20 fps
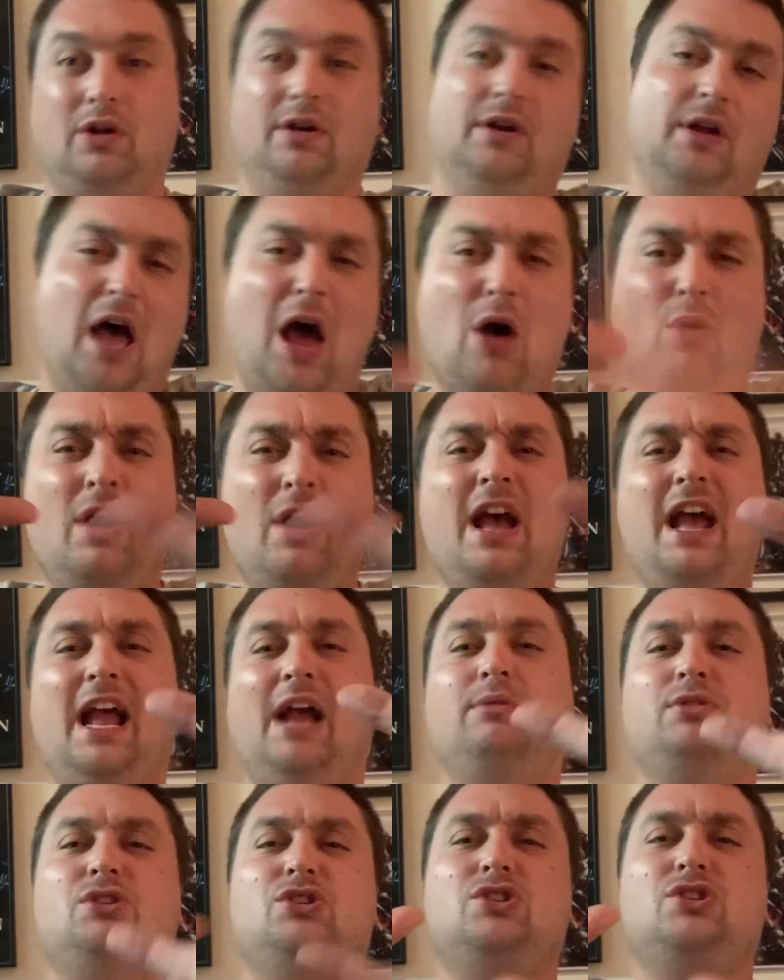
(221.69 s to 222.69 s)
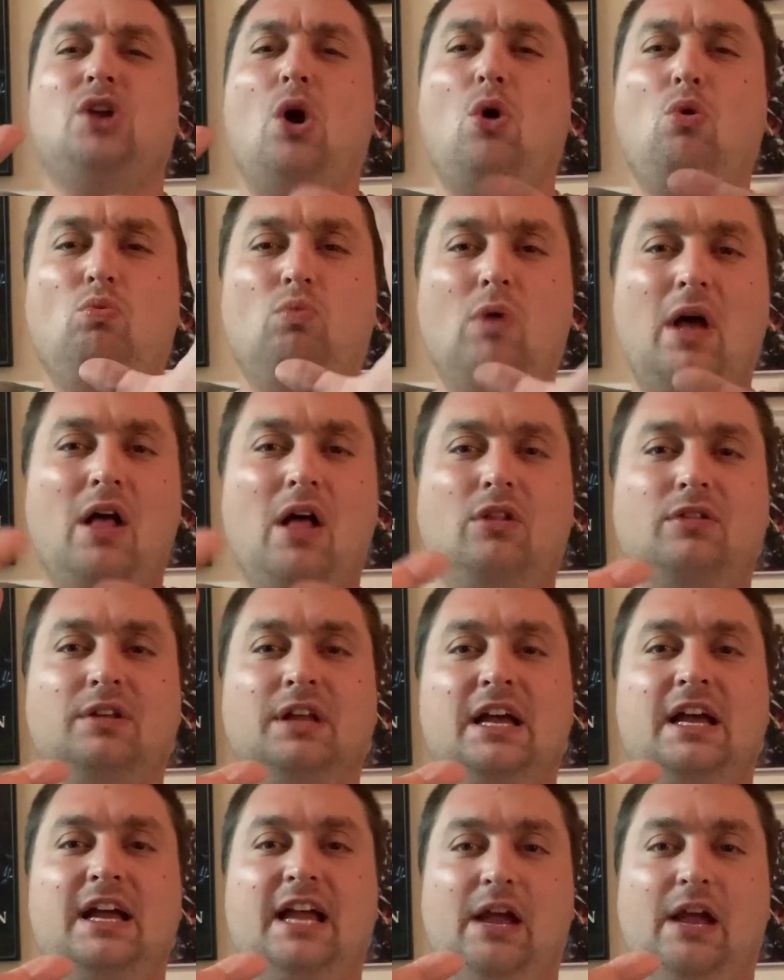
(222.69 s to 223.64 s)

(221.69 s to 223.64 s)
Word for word: and how it was so well,